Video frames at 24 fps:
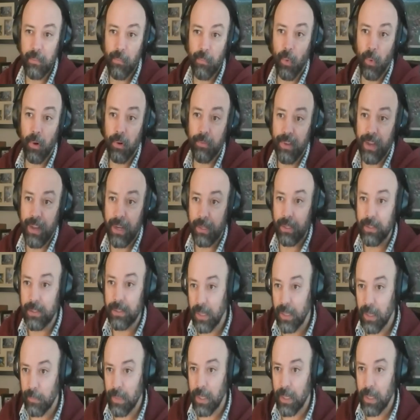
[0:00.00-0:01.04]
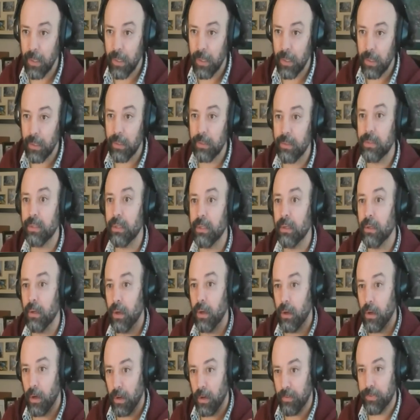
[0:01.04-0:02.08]
more of academia to
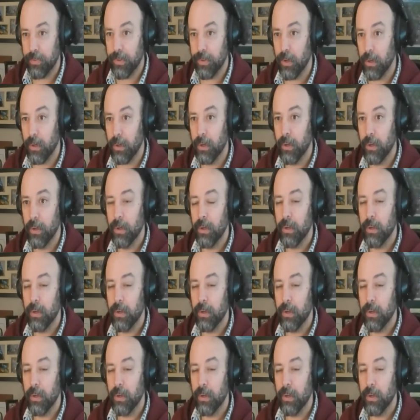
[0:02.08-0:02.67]
offer